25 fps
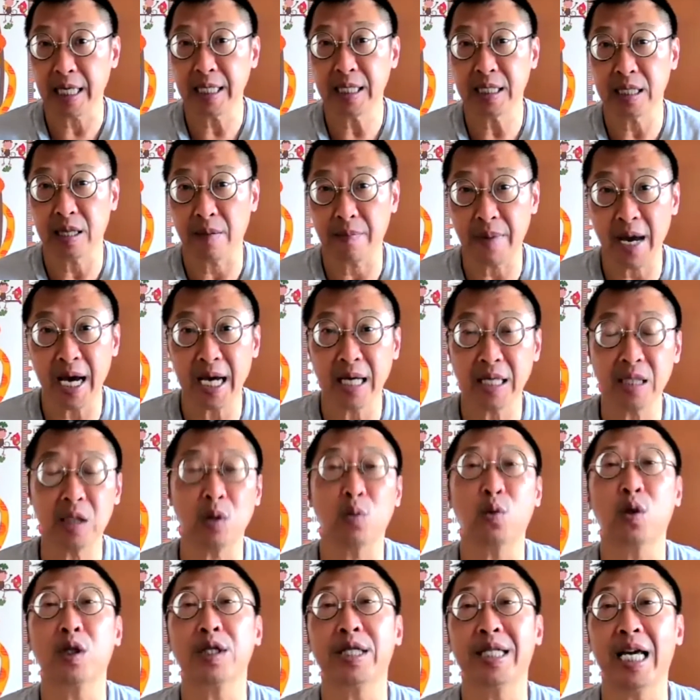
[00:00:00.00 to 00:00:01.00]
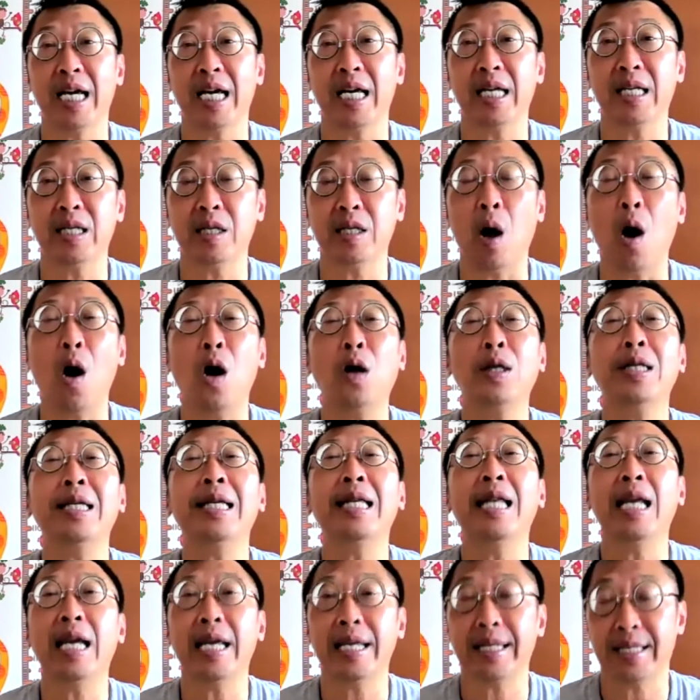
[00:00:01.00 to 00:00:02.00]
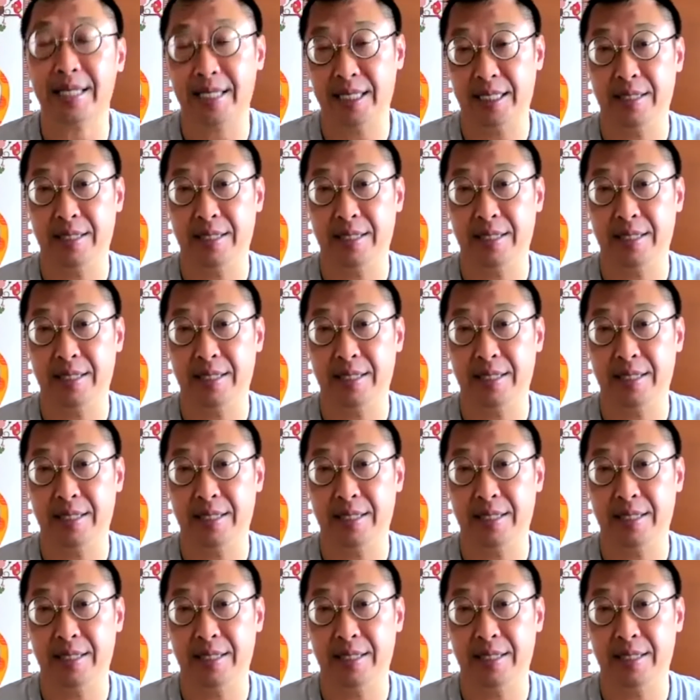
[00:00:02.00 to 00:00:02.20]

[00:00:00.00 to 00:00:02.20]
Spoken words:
The banks will then on lend